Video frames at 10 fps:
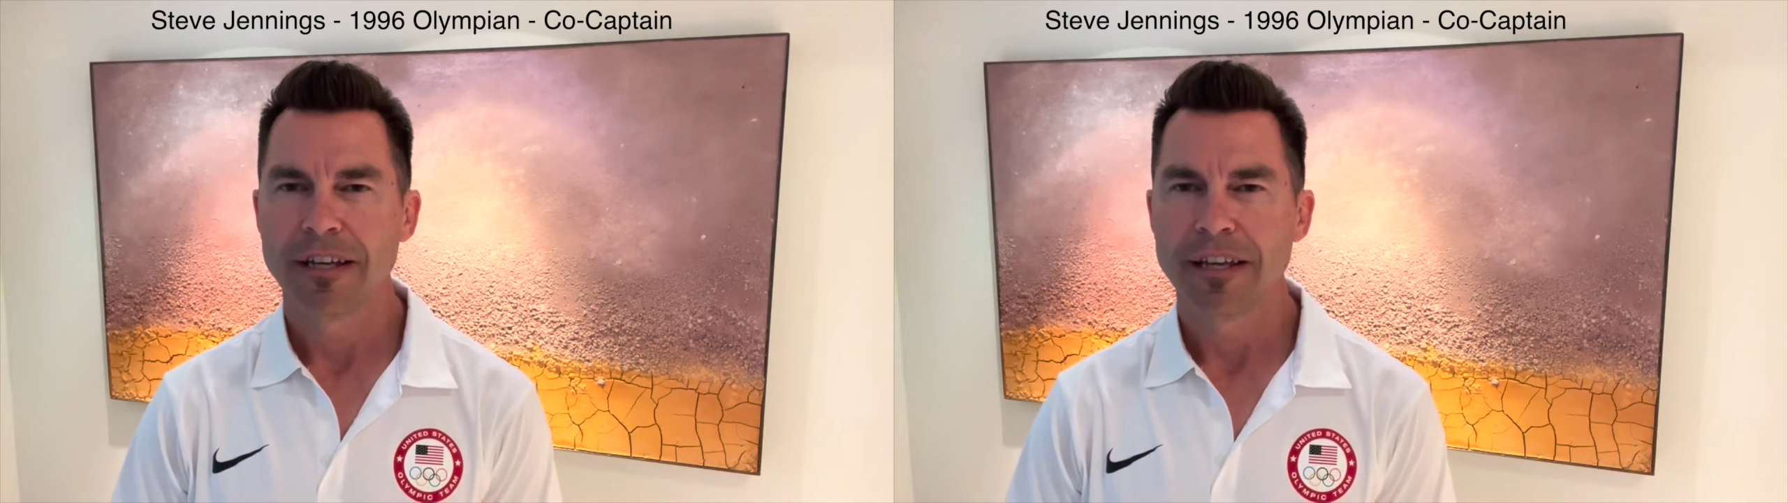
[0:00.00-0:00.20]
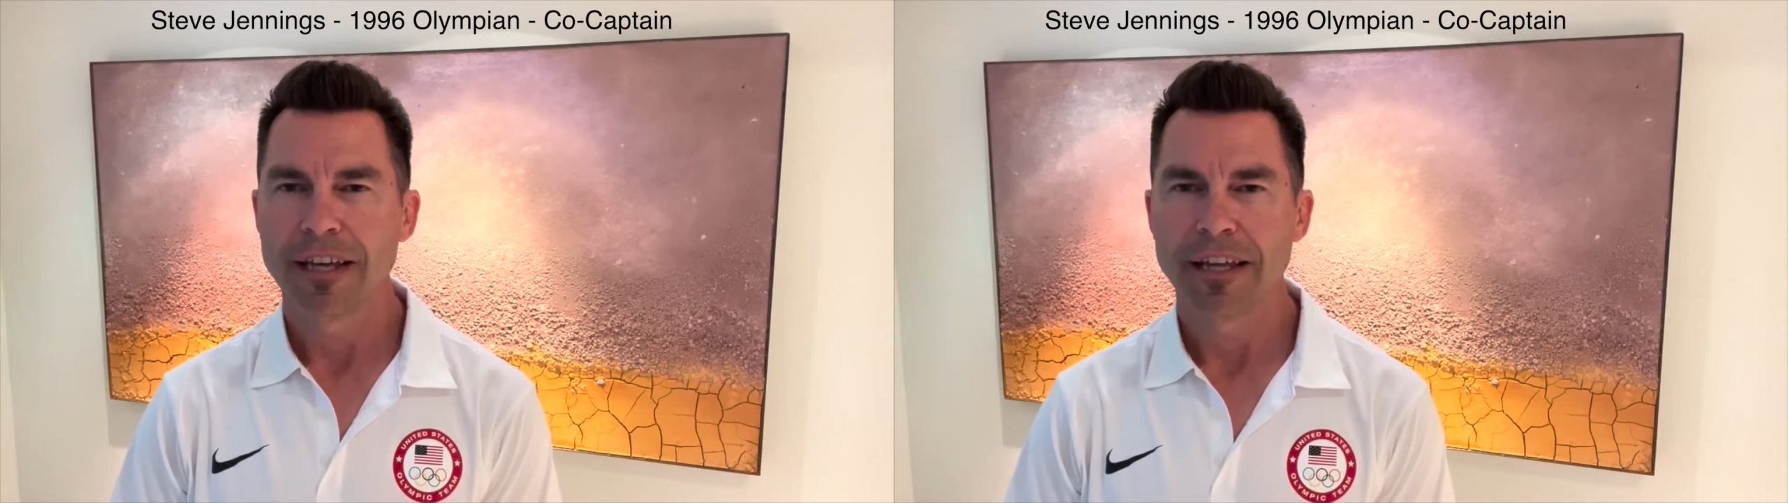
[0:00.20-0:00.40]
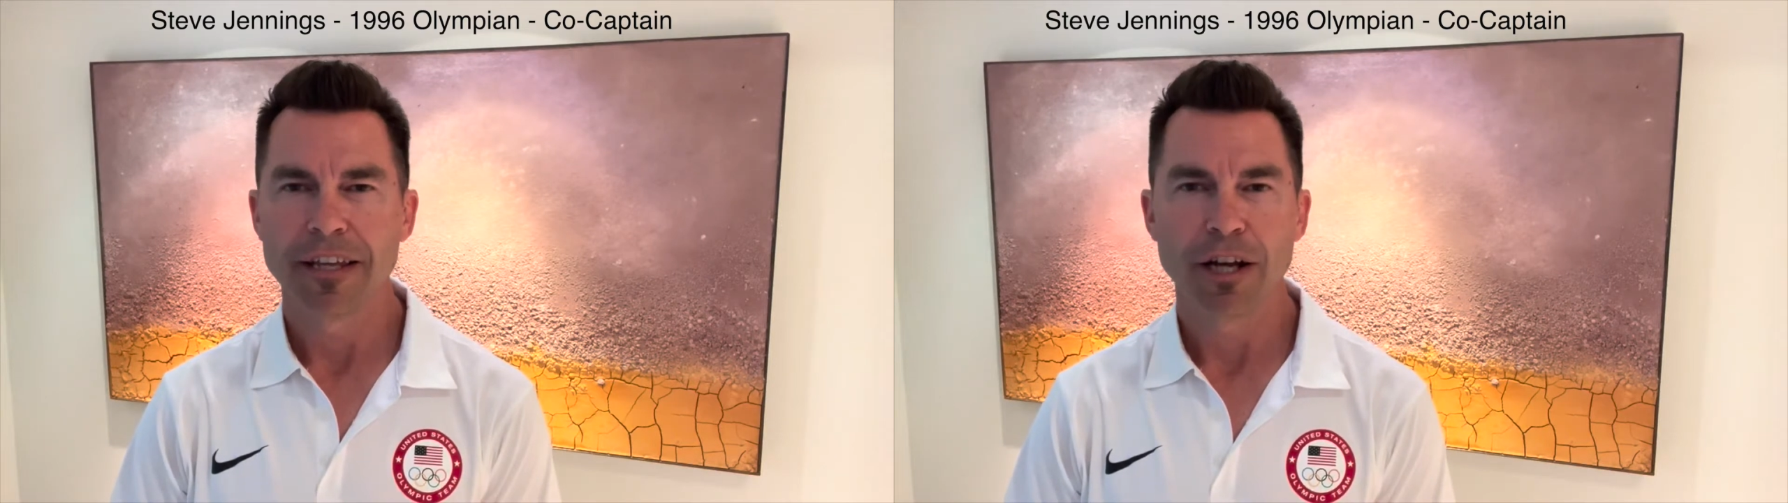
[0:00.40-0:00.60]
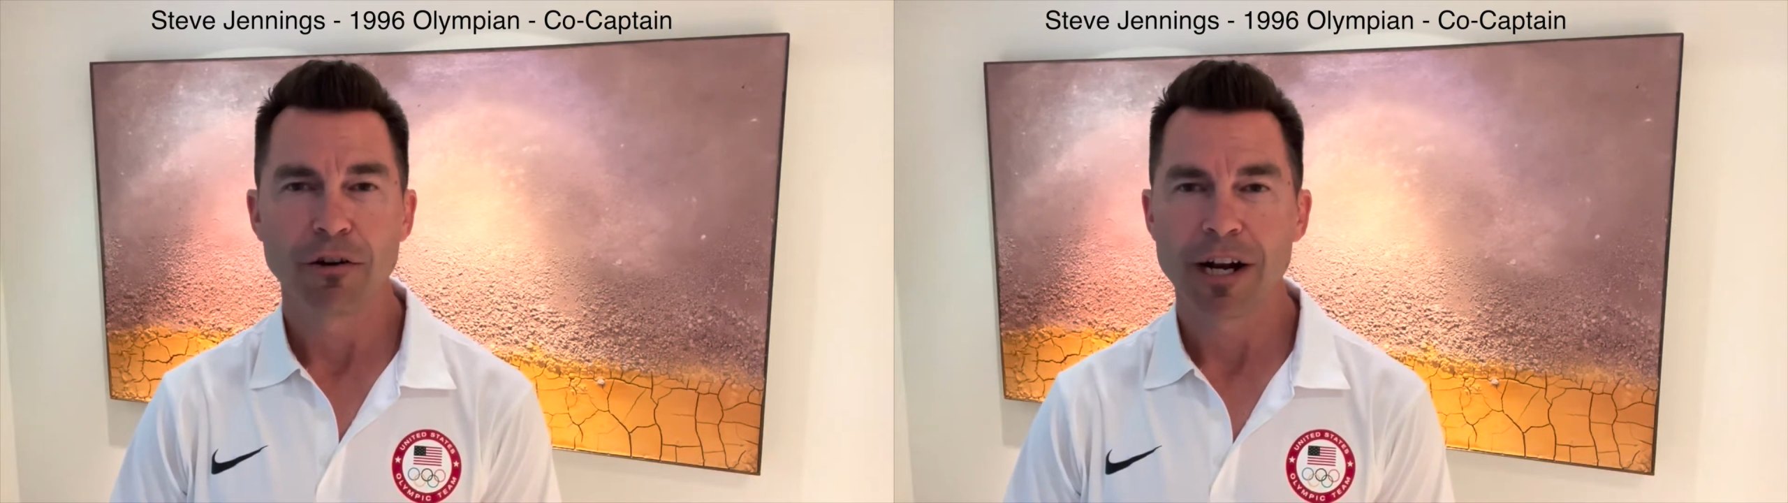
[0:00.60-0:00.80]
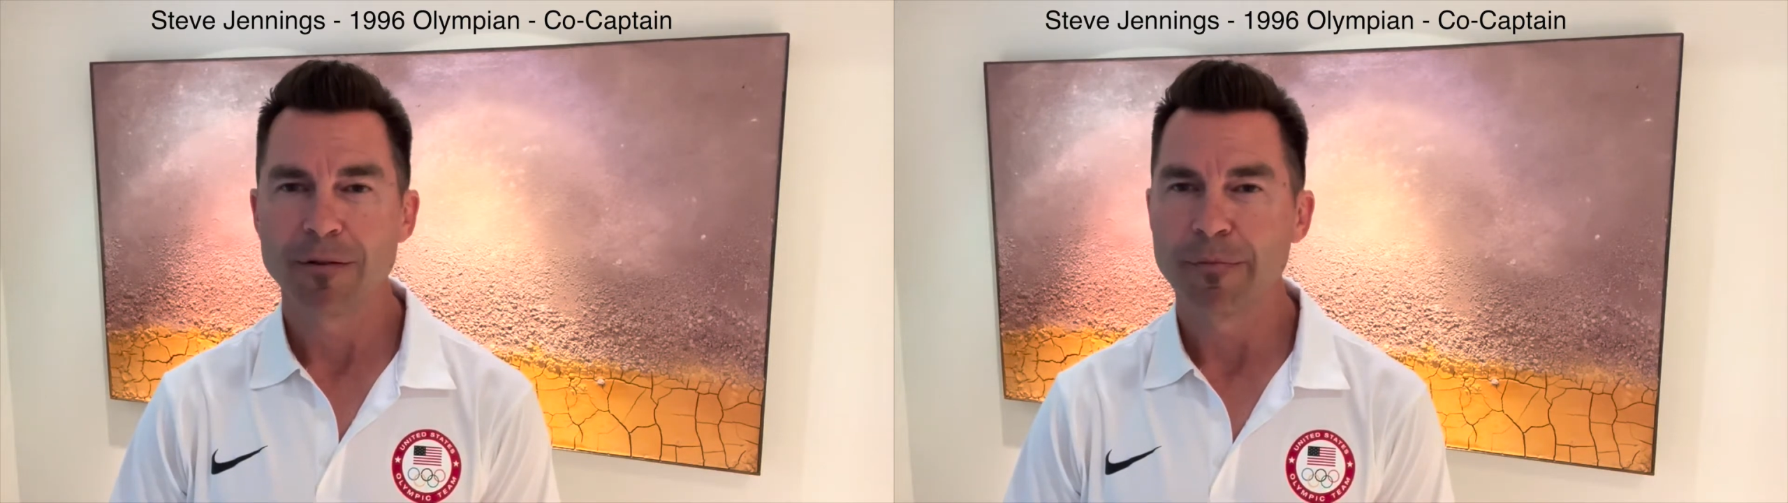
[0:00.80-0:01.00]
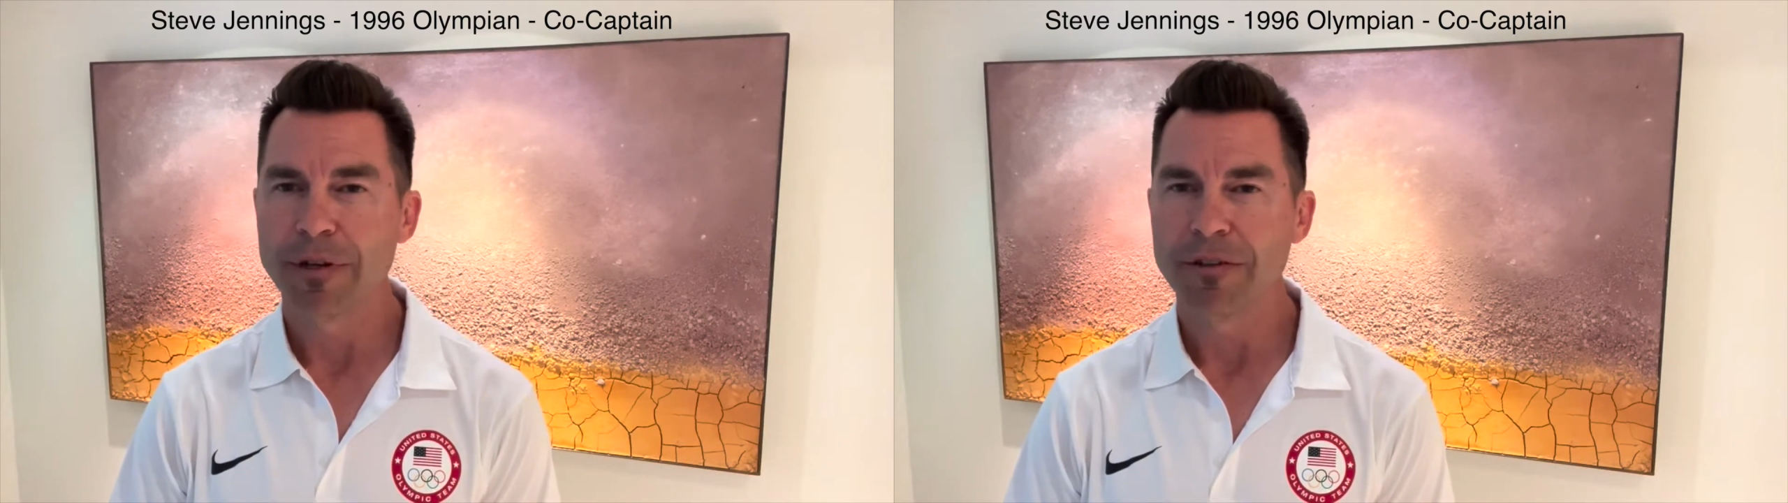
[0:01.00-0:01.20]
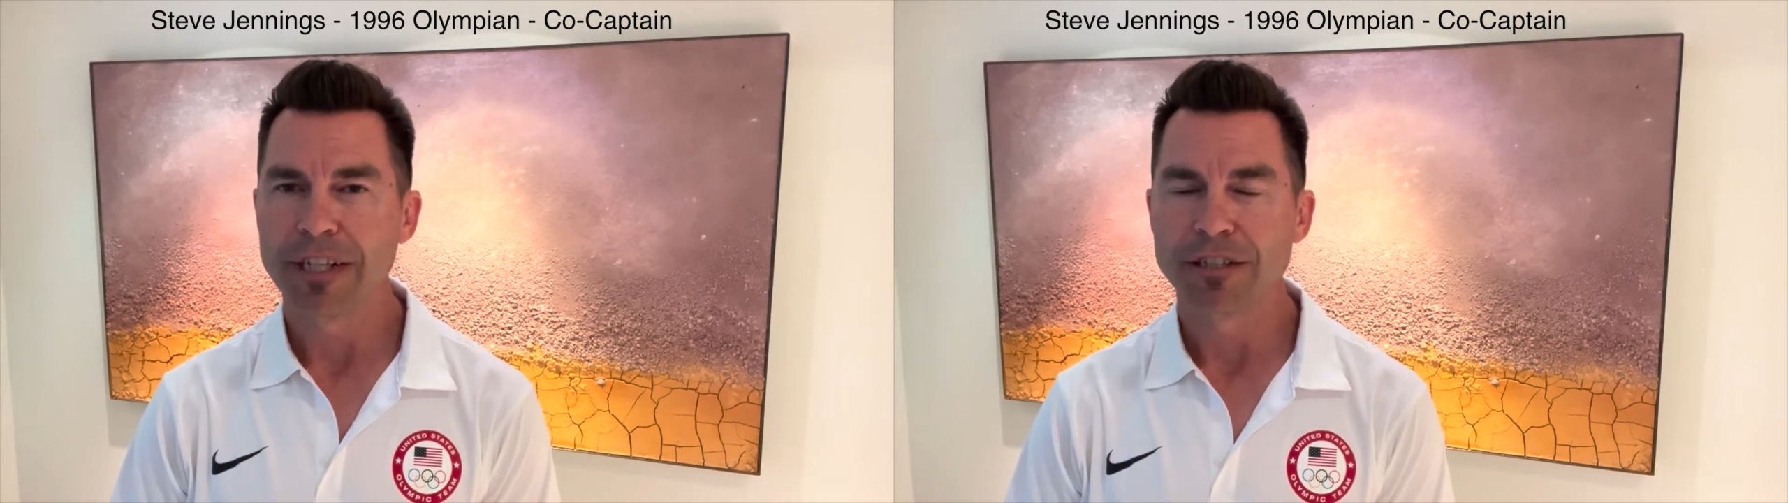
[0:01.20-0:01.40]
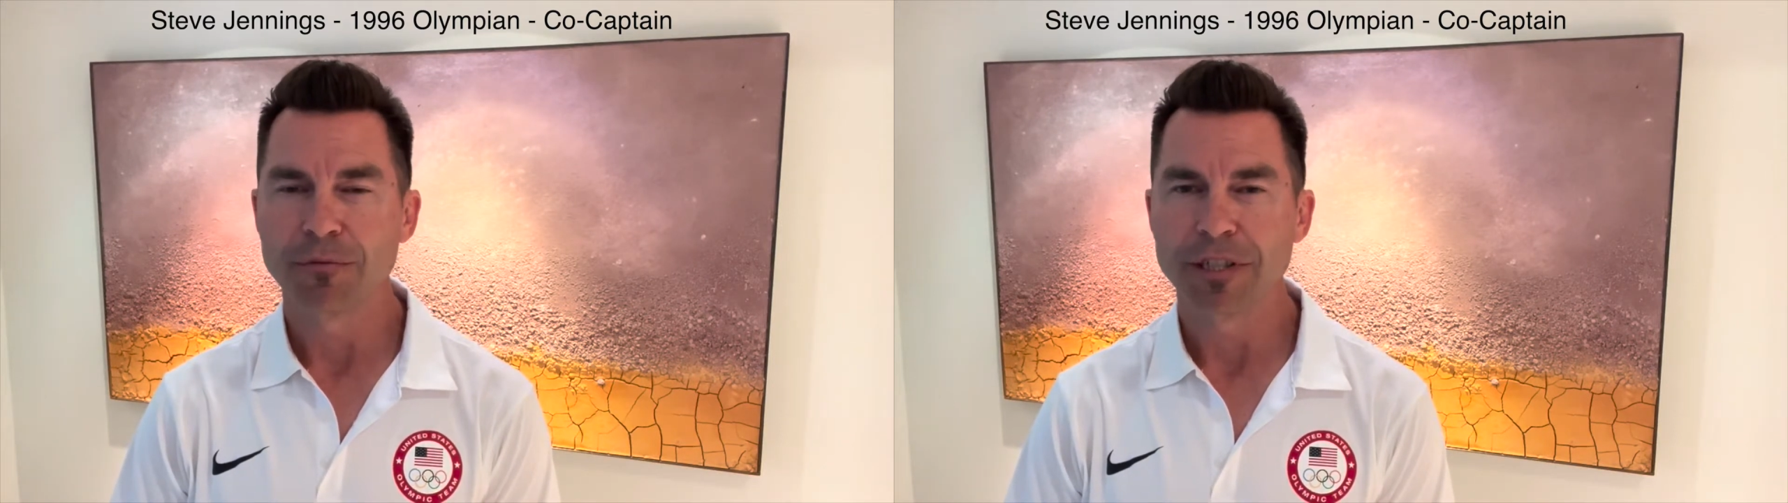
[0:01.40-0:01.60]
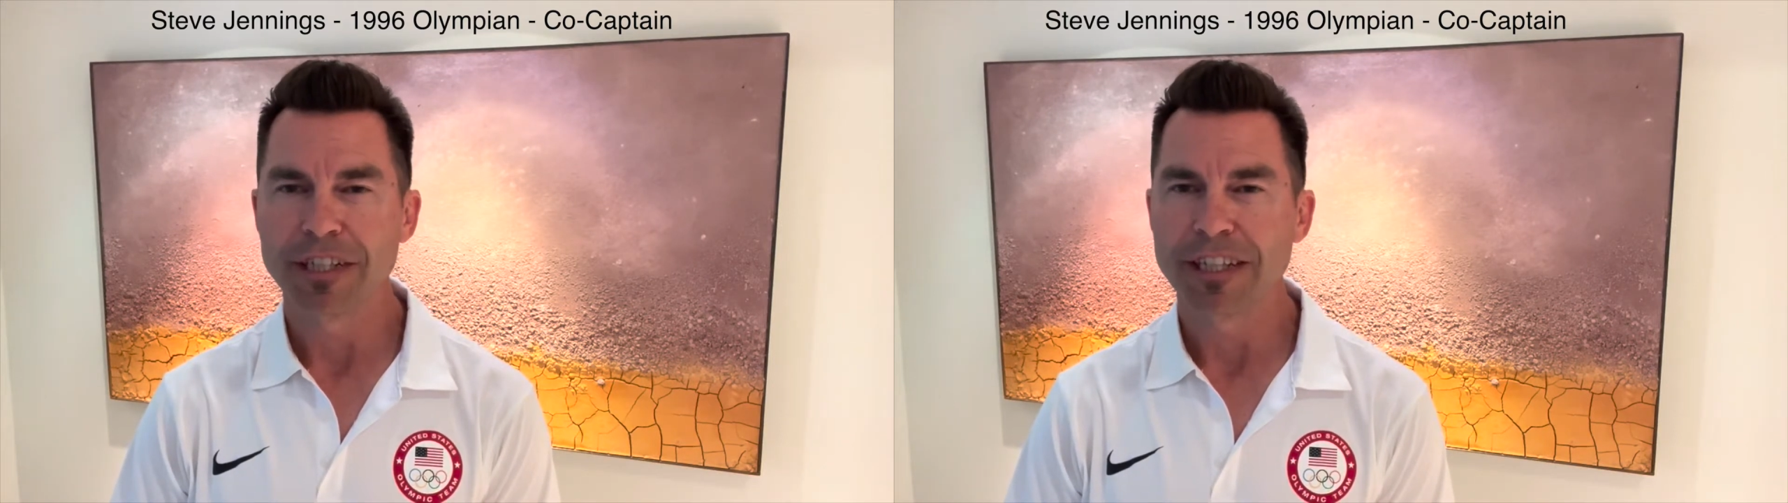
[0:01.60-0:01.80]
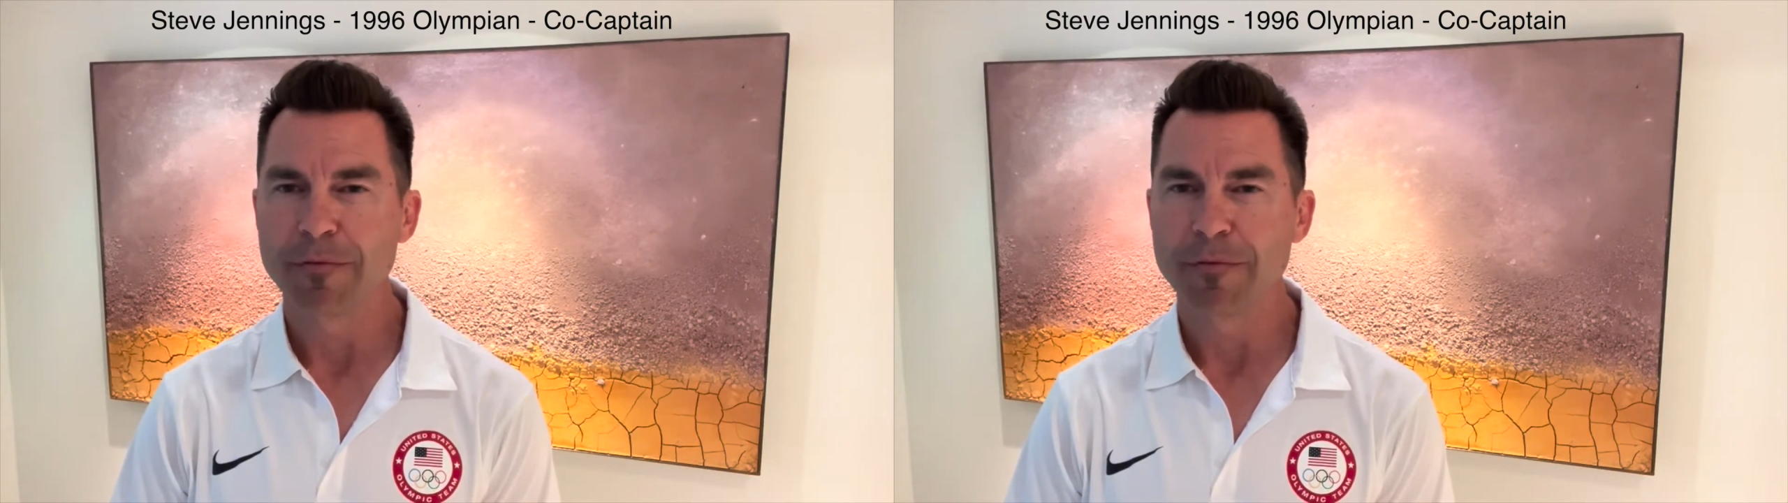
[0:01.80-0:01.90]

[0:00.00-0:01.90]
He had the incredible ability to routinely